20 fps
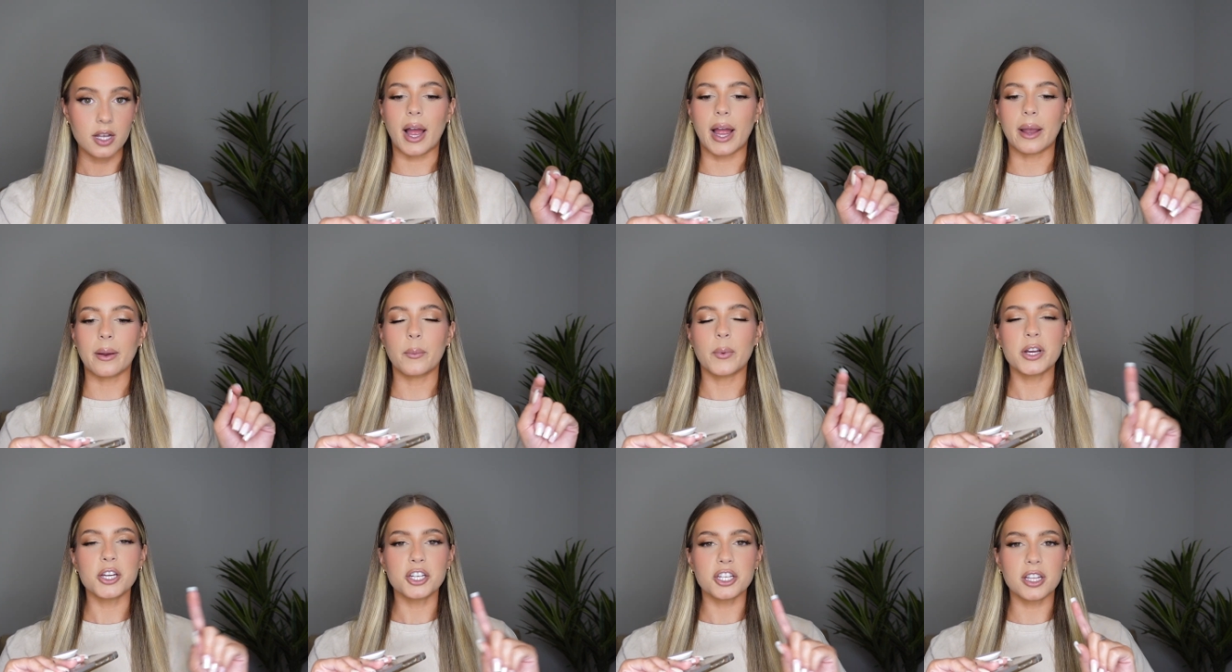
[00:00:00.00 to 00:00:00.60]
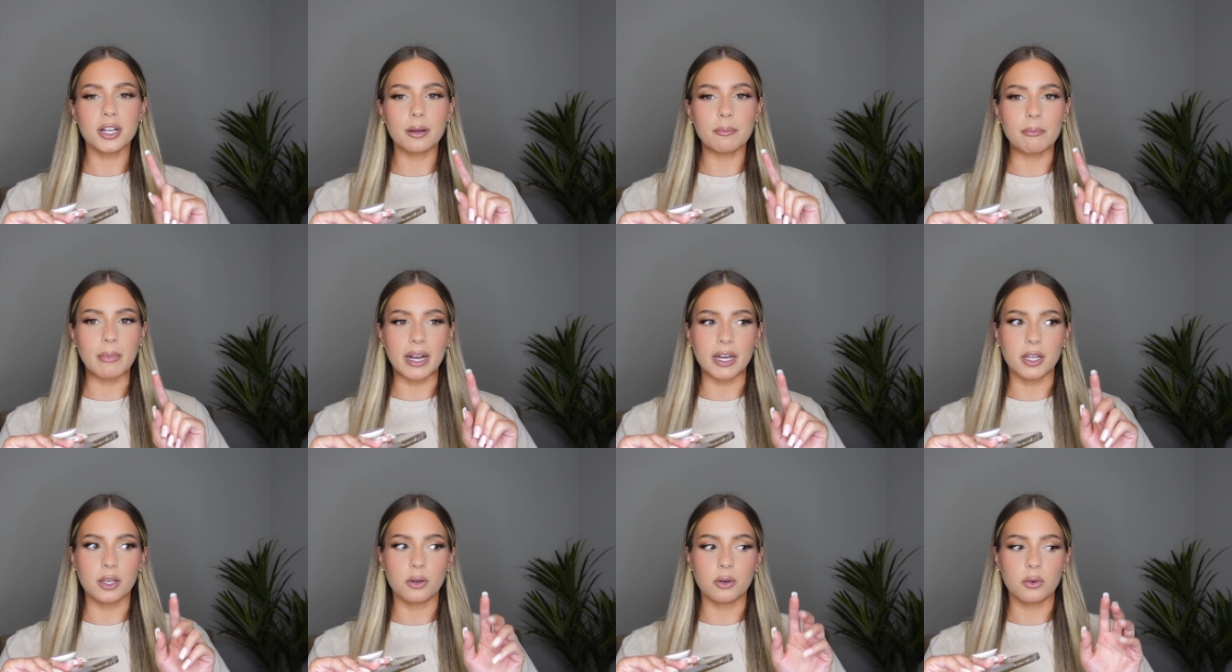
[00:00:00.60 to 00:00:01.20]
I wish their
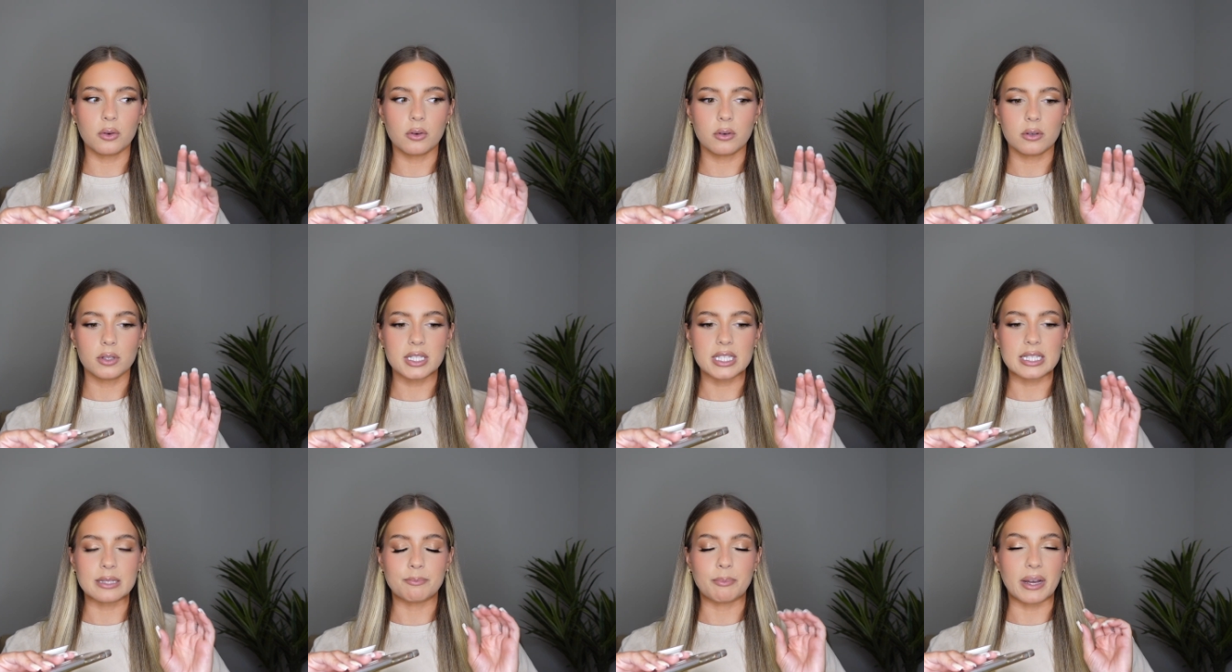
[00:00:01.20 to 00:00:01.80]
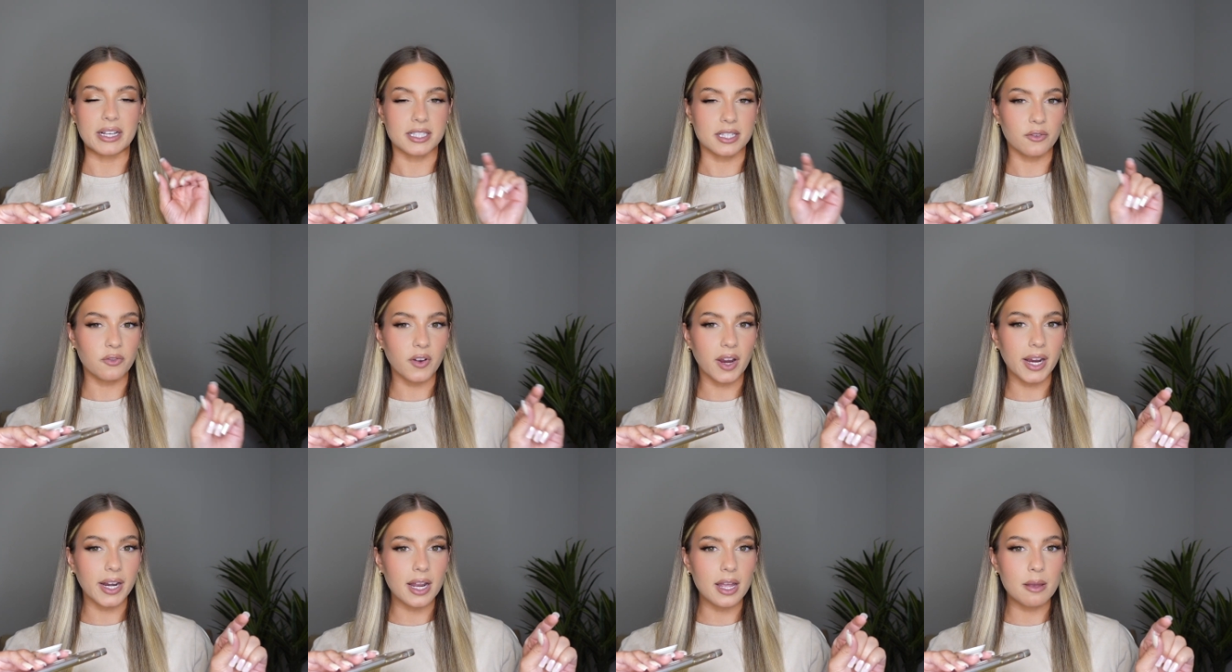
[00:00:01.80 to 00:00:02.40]
menu
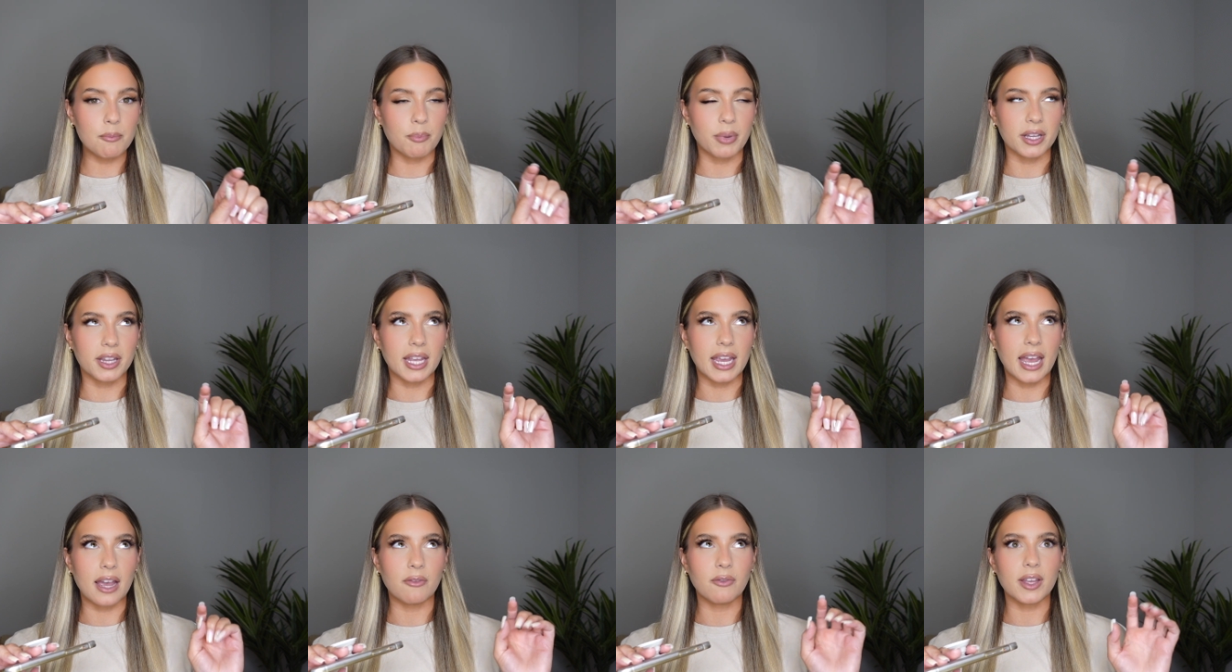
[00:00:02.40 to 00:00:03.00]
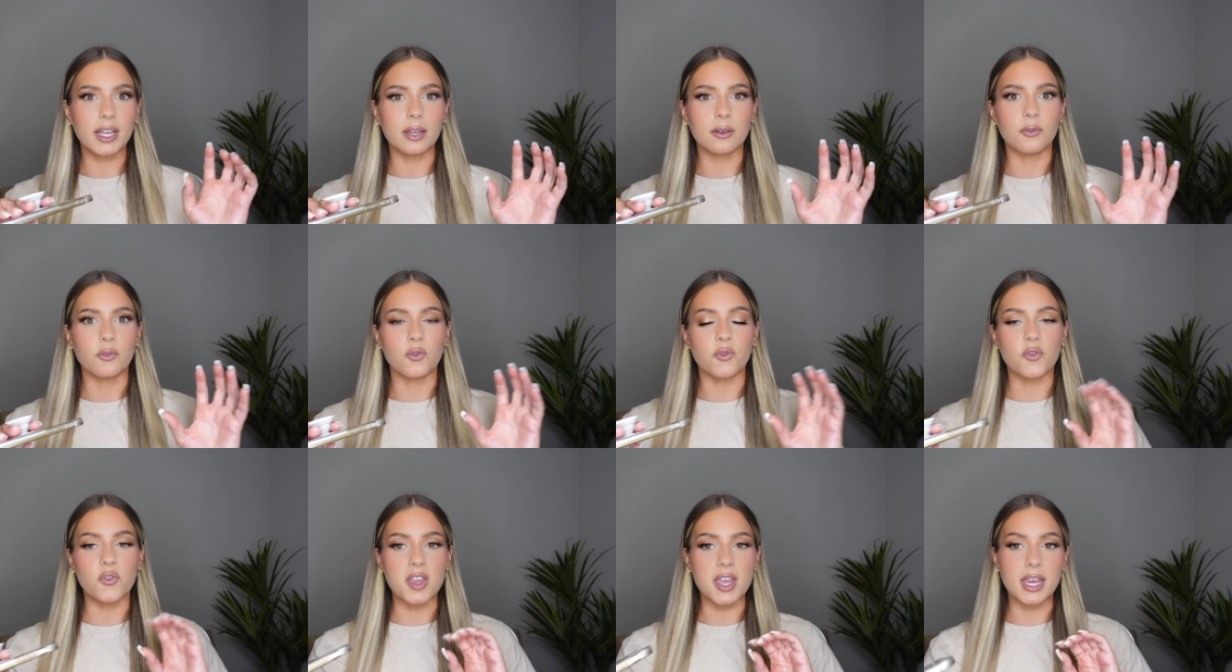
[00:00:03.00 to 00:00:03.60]
specified it, but they have like
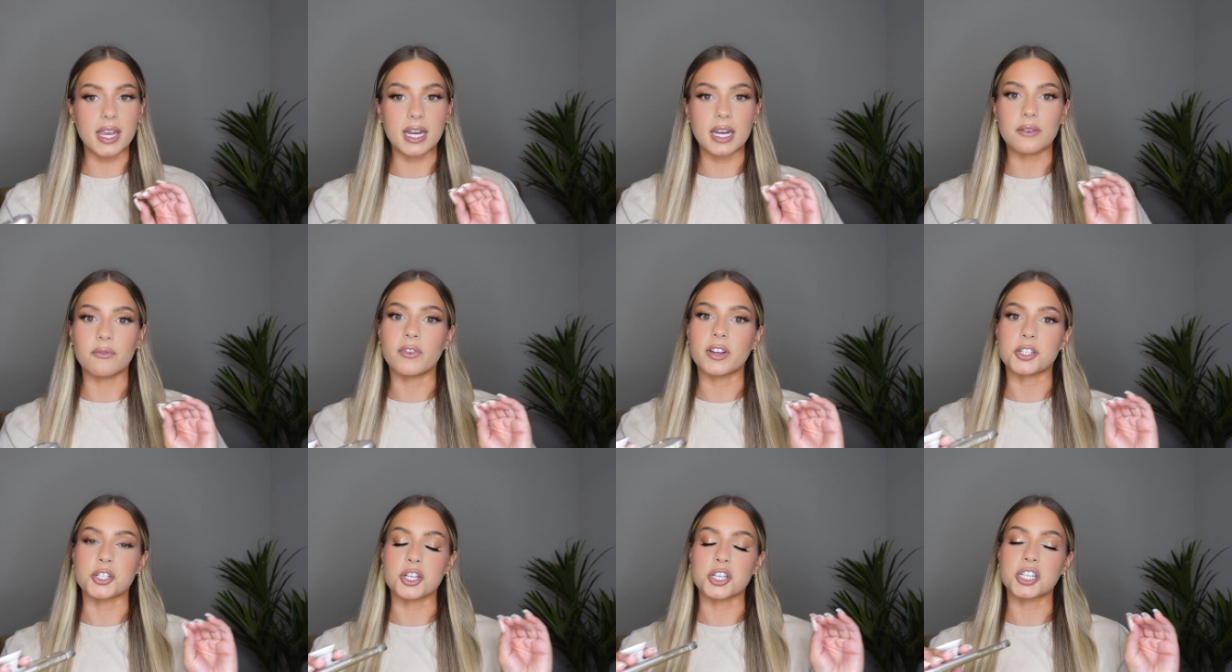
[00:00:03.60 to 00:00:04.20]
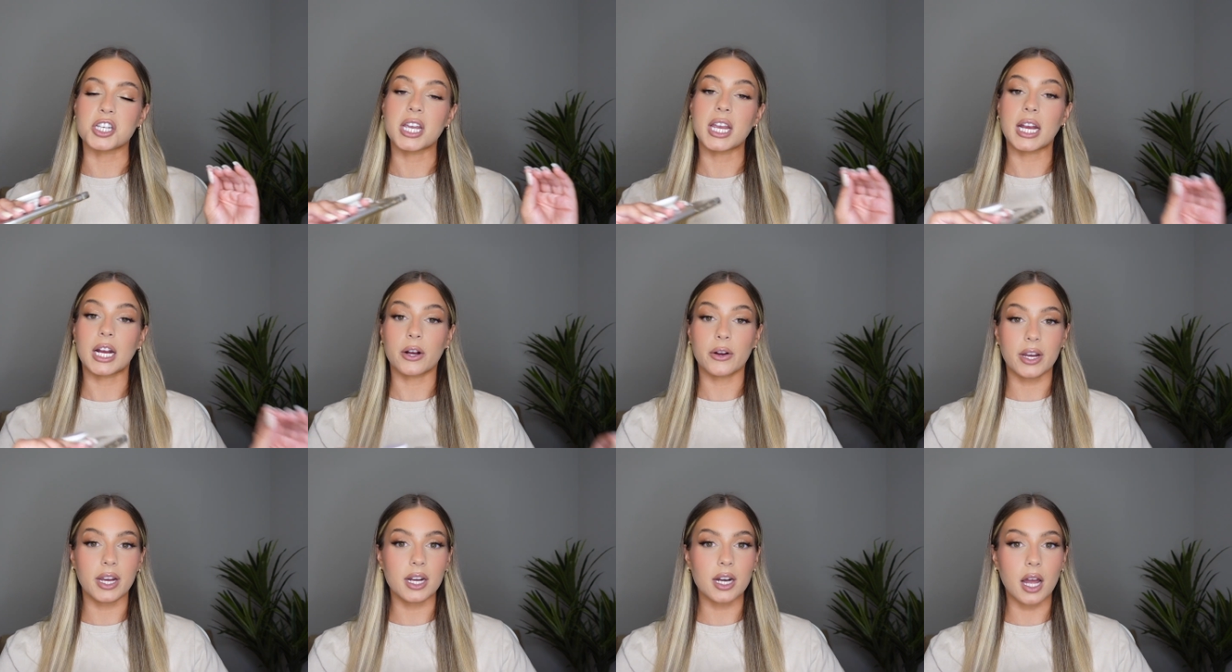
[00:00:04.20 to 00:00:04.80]
vegan and
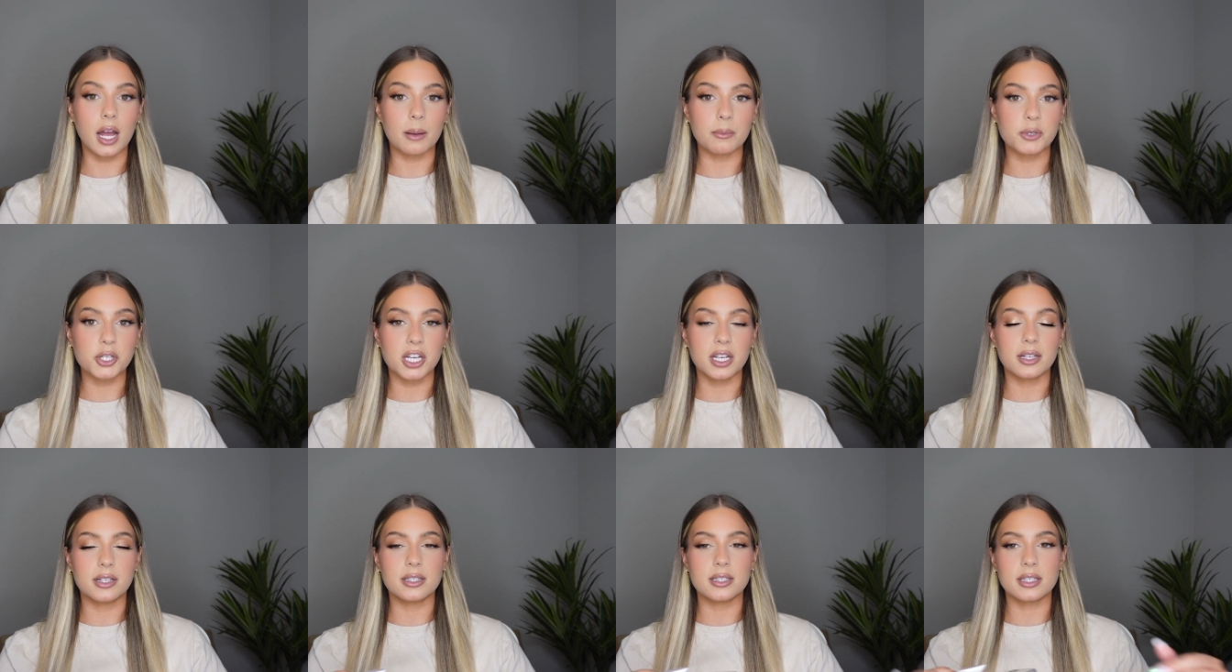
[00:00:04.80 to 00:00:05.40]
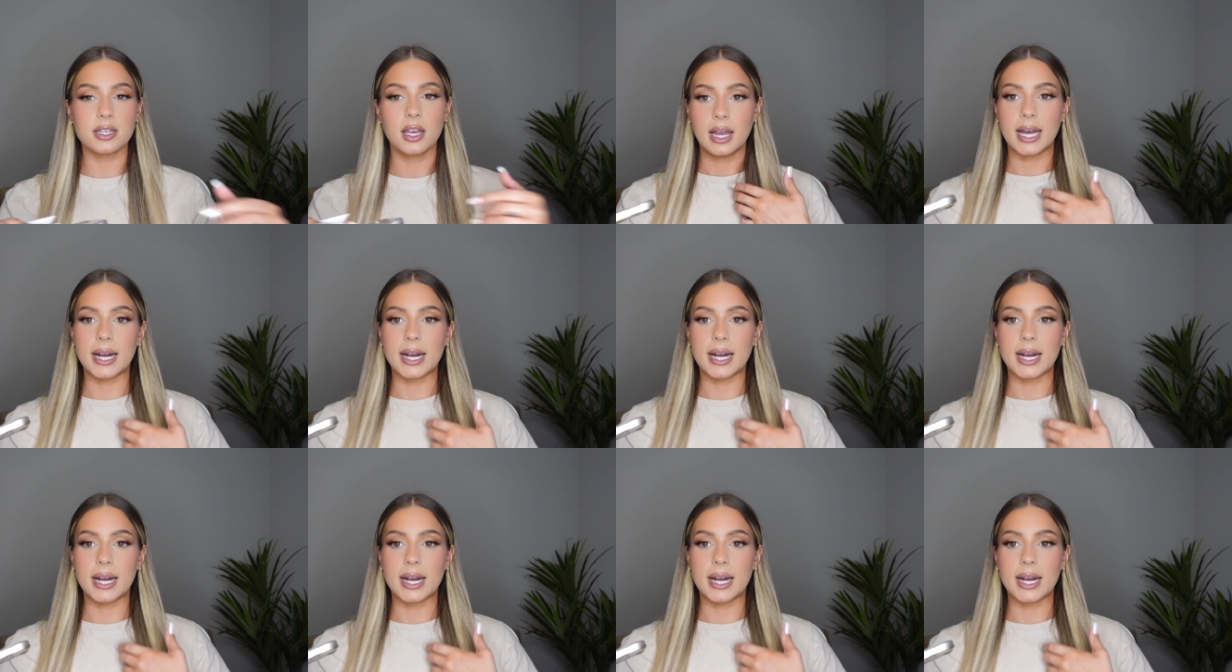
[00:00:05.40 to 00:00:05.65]
vegetarian options.